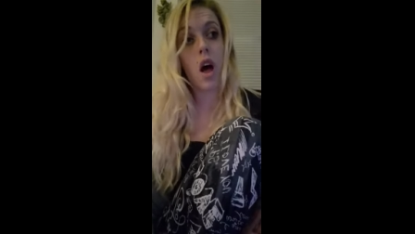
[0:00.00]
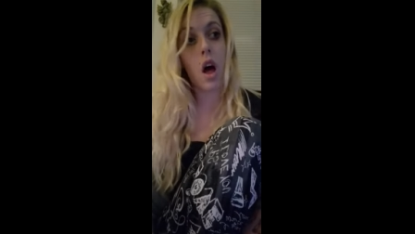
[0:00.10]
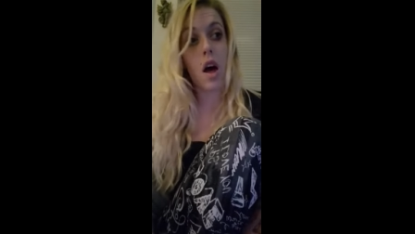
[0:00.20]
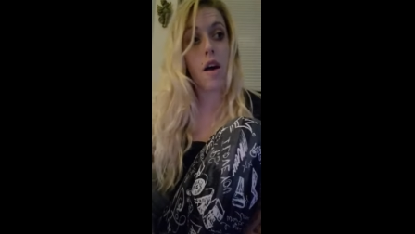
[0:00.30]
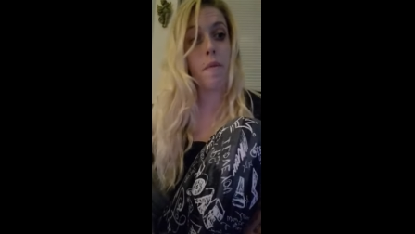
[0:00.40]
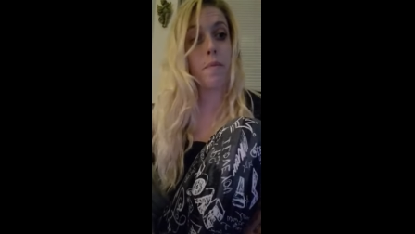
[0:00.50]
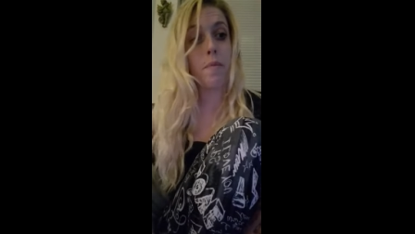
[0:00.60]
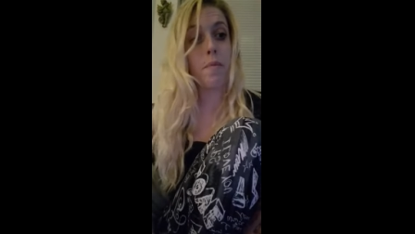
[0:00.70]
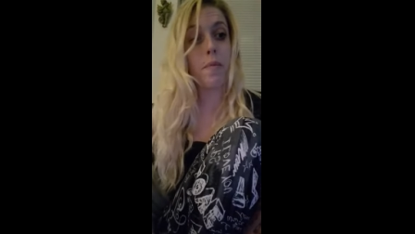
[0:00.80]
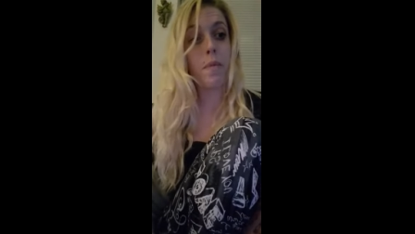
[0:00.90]
um,
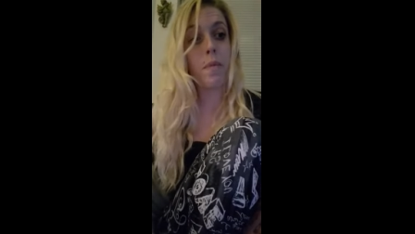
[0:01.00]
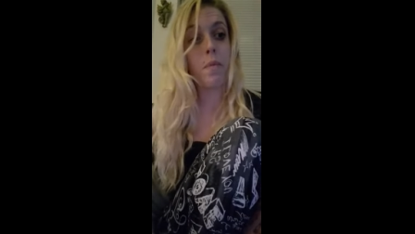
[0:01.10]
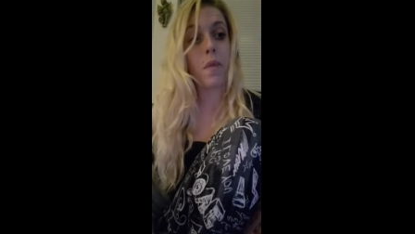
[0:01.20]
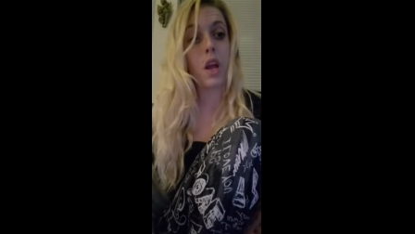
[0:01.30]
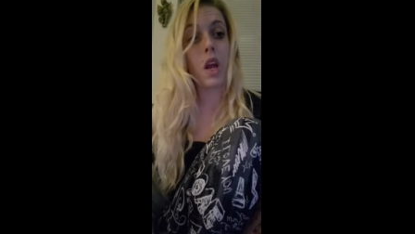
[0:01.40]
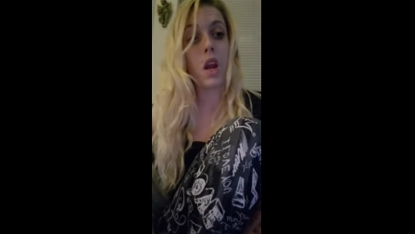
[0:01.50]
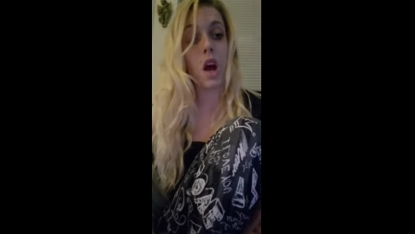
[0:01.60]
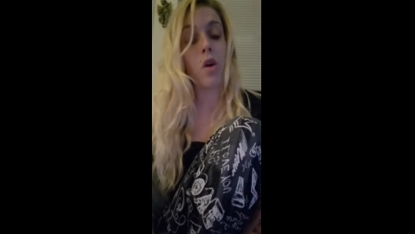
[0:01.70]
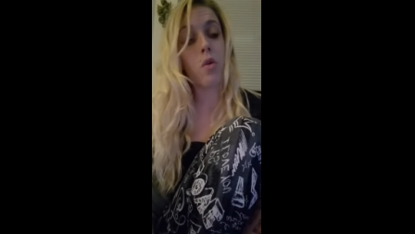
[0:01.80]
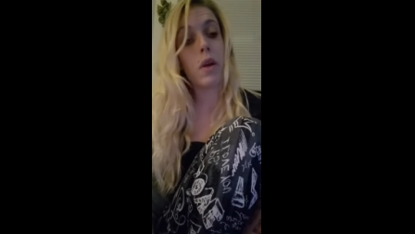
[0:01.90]
you
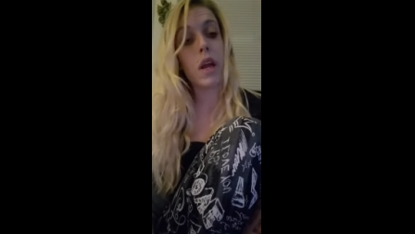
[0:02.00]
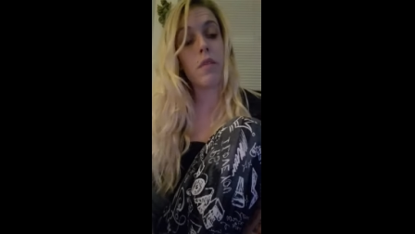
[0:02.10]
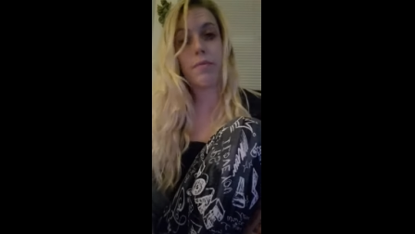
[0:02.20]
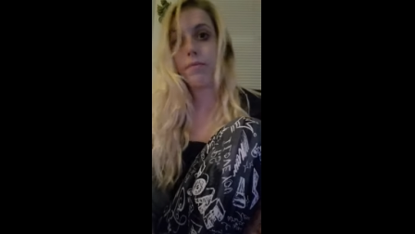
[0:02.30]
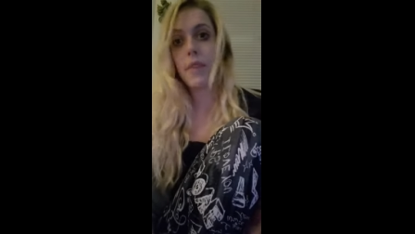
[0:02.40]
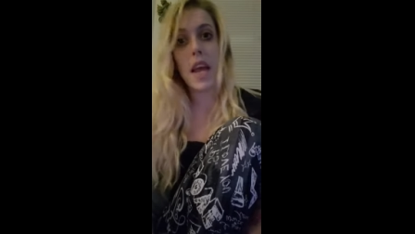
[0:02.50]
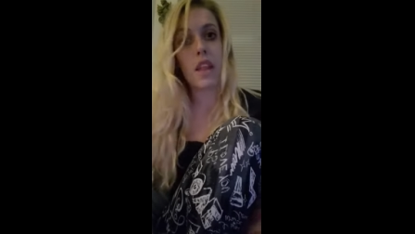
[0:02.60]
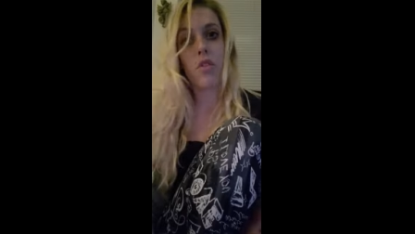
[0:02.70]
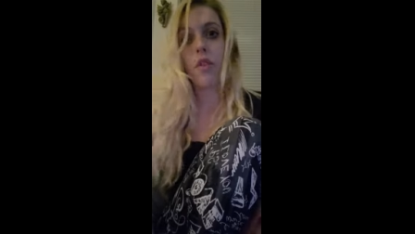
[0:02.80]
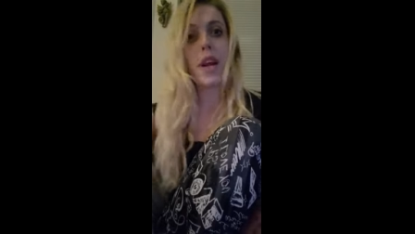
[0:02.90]
know,
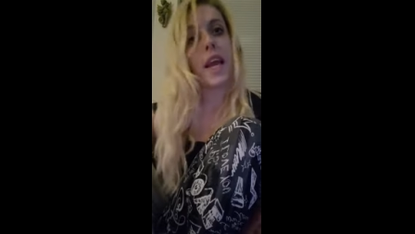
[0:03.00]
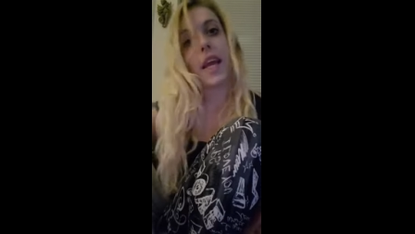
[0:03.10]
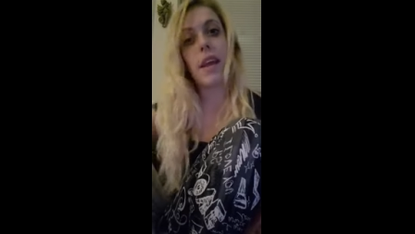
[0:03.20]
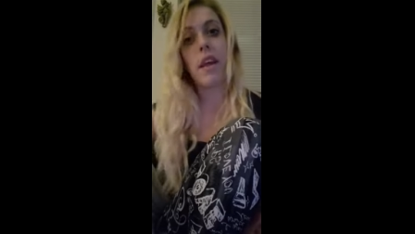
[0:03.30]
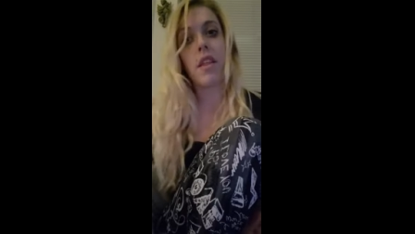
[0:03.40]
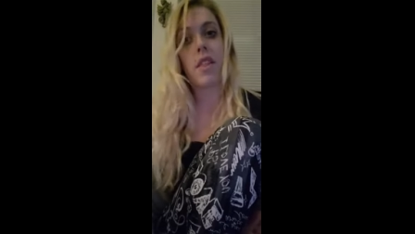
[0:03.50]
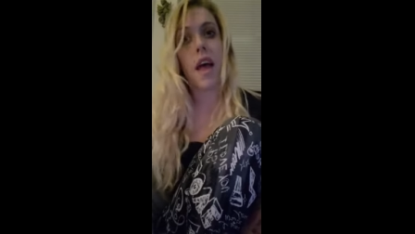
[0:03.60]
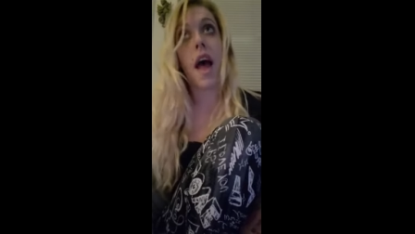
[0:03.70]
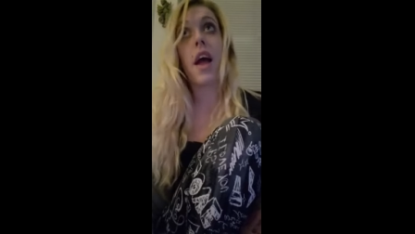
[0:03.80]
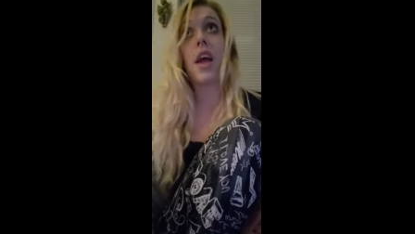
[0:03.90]
it's ridiculous
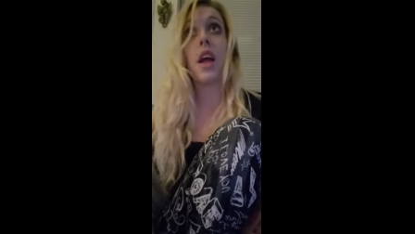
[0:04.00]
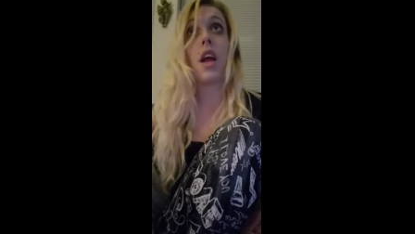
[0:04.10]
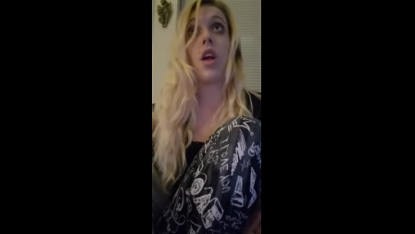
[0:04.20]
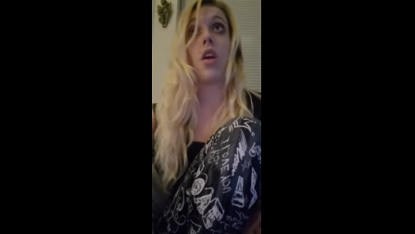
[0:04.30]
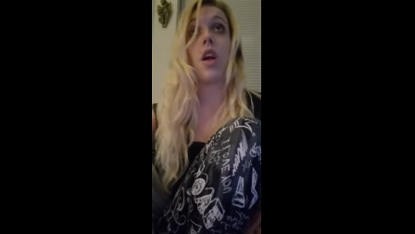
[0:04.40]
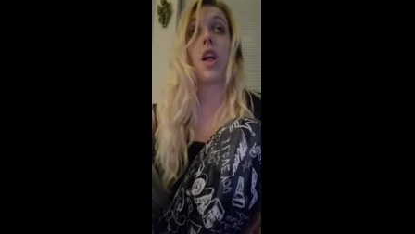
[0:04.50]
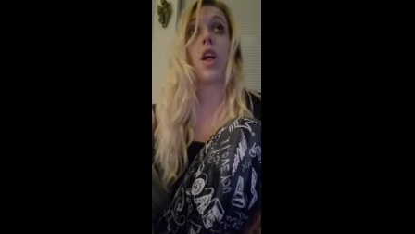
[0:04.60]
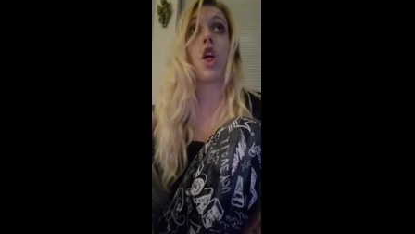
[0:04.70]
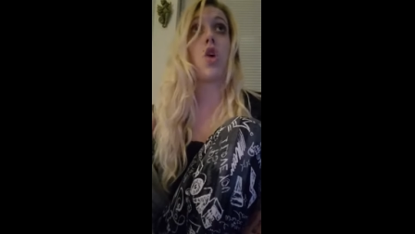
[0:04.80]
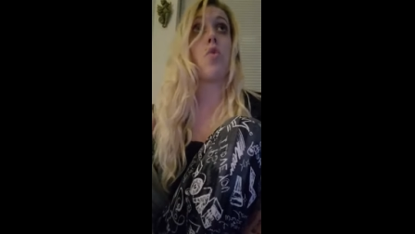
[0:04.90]
that
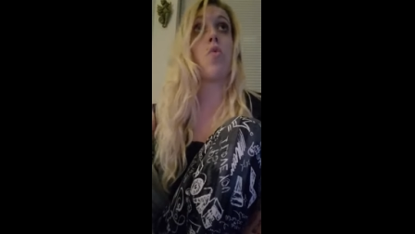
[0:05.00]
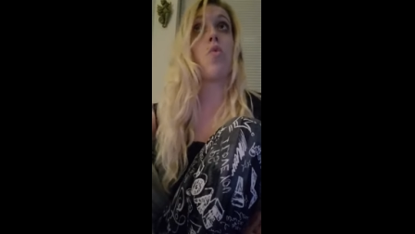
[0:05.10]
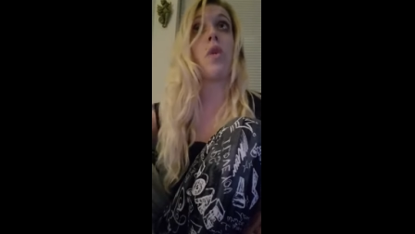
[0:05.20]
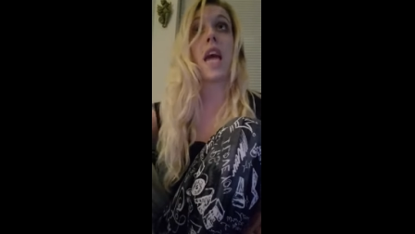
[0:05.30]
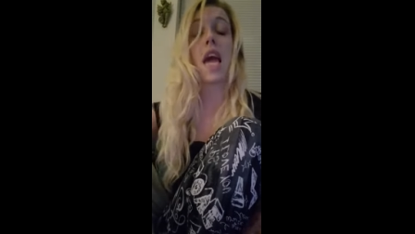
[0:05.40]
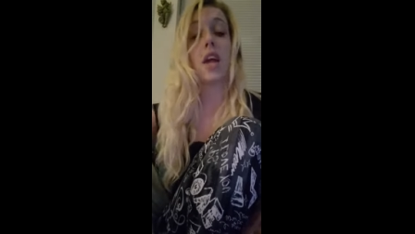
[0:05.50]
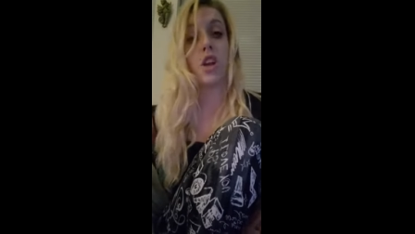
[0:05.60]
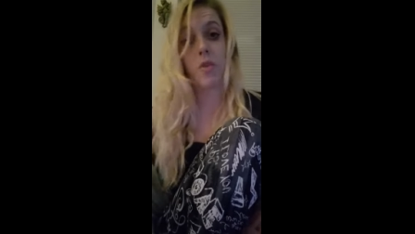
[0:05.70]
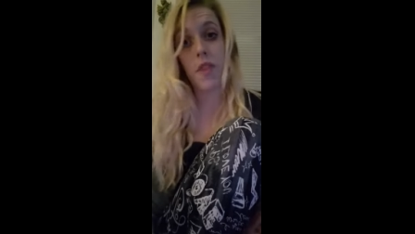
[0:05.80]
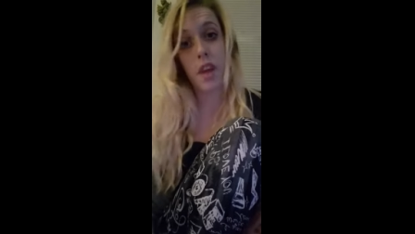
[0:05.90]
you can't
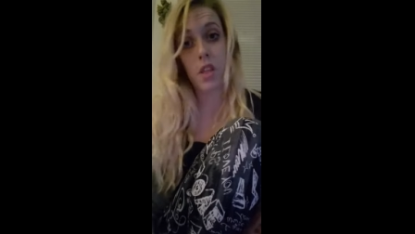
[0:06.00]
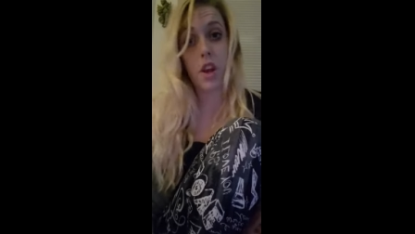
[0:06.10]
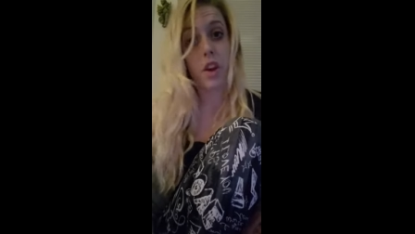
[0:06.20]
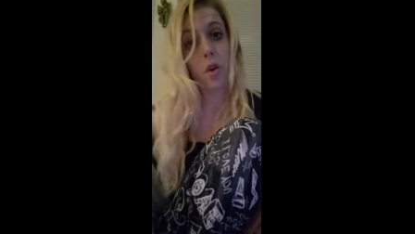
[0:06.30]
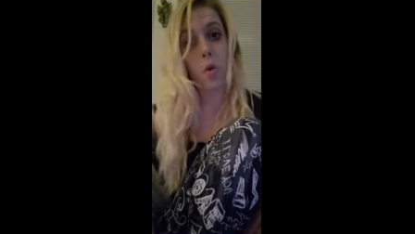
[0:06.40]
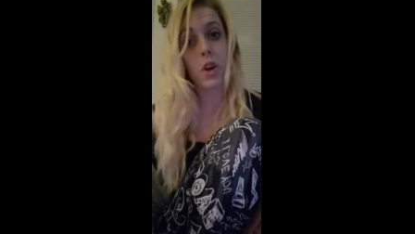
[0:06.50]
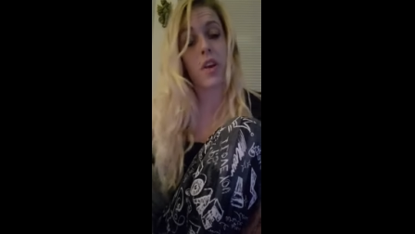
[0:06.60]
do things on your own.